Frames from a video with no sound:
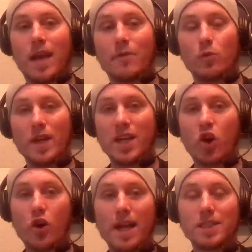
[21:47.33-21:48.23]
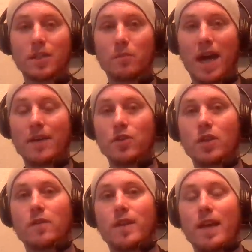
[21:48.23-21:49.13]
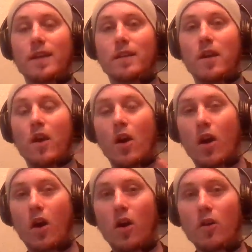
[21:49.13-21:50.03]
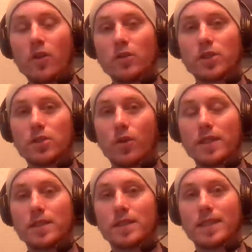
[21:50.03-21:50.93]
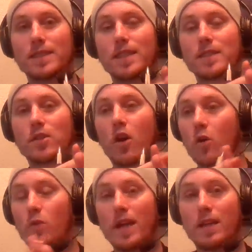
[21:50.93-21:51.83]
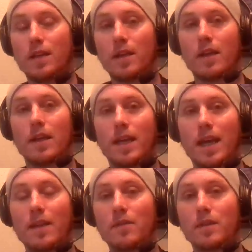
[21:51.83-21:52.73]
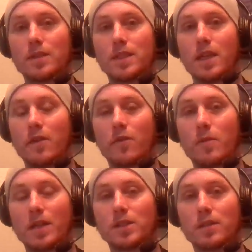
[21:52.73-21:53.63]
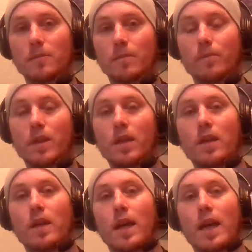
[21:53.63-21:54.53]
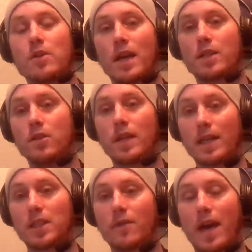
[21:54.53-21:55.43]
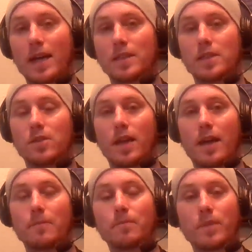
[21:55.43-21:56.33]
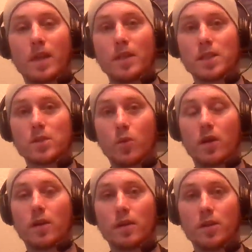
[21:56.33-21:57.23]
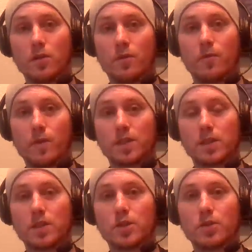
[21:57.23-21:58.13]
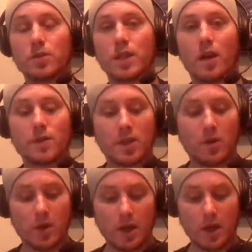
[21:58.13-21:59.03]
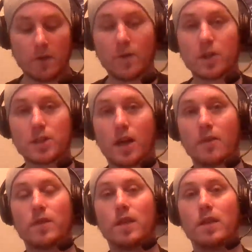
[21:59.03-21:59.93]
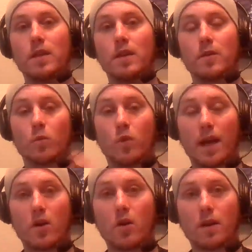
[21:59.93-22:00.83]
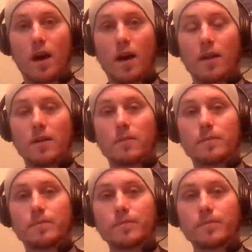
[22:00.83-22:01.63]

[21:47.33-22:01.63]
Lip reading: every reincarnation path you could have taken, all those choices exist already in this sea of information, and you can actually have access to that. And this is where this is the true self. So first off, what I call God,